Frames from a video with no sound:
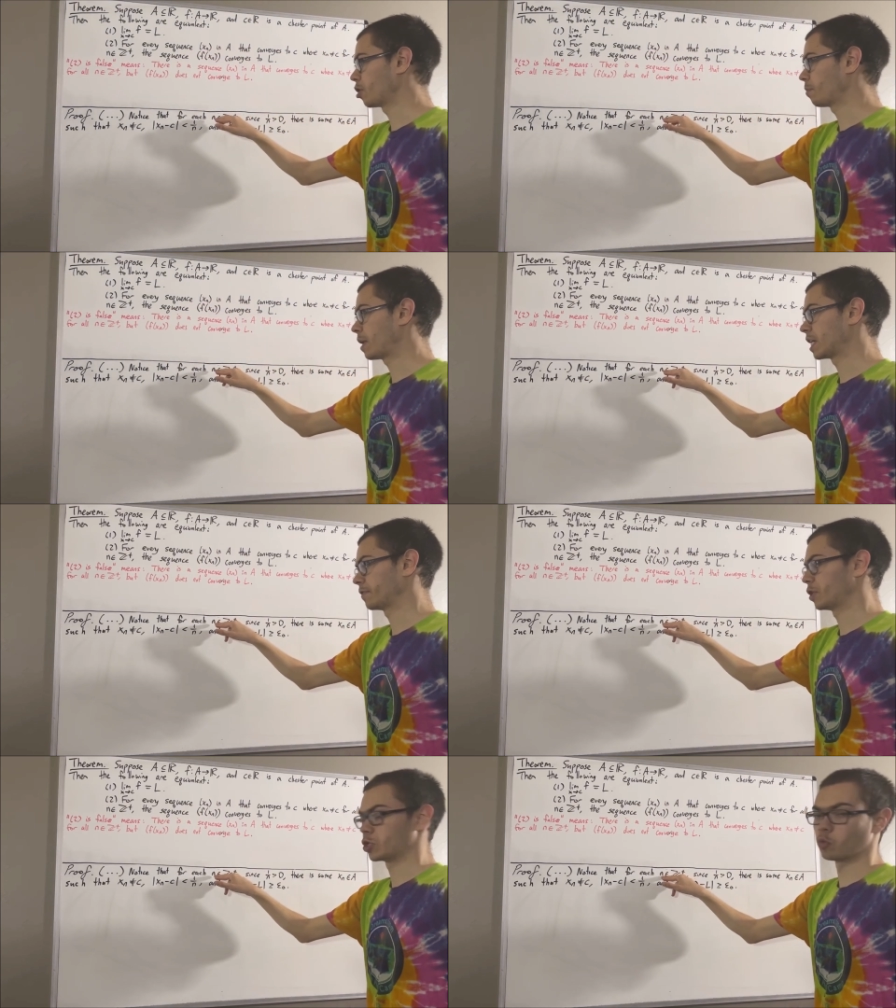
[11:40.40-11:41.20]
the positive
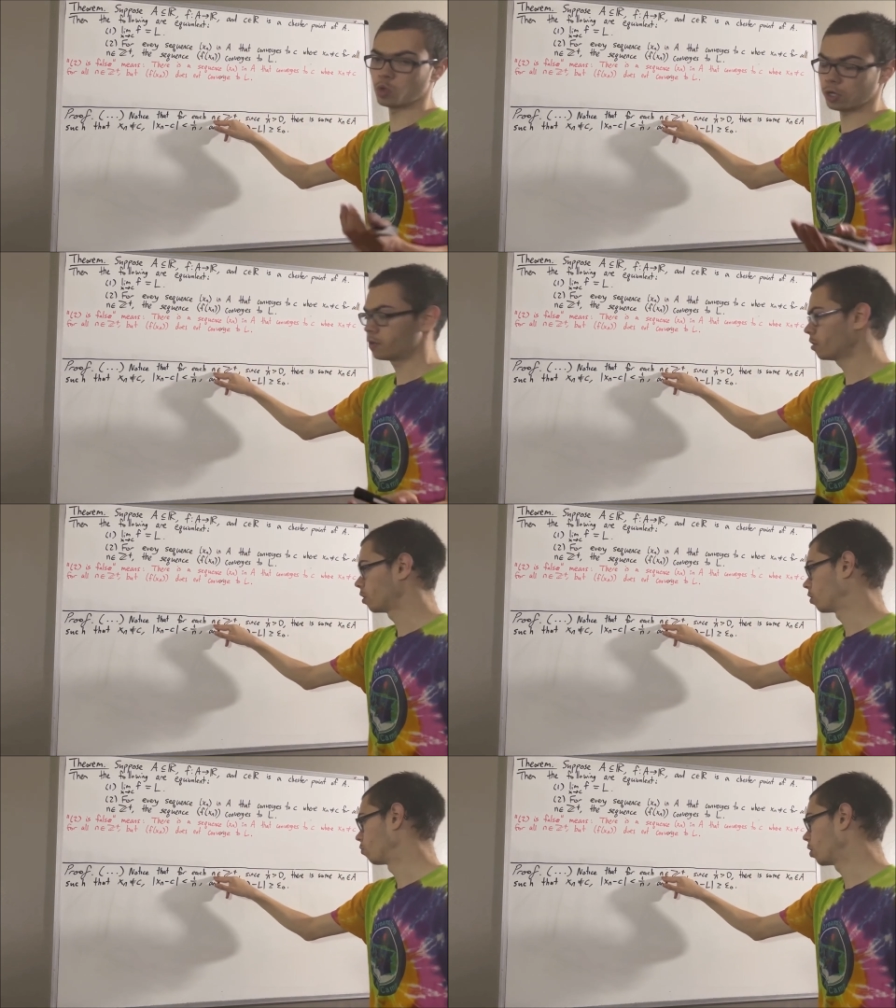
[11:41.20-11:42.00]
integer 1,
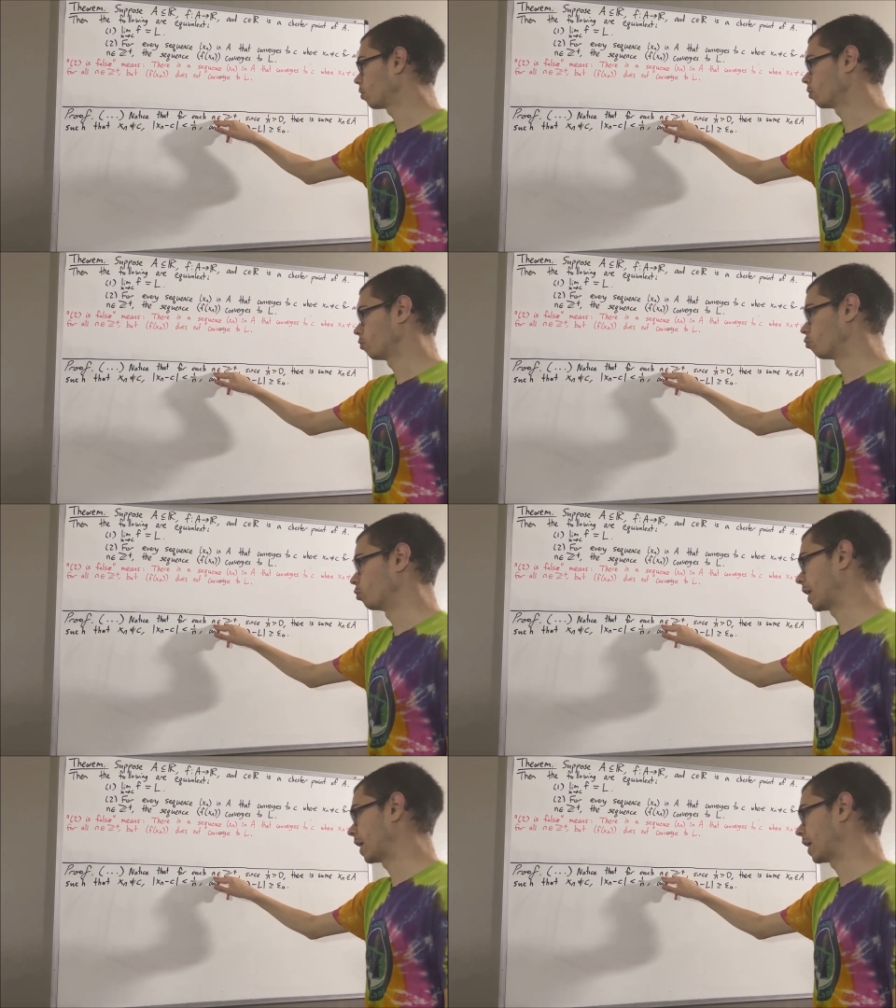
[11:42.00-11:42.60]
well, we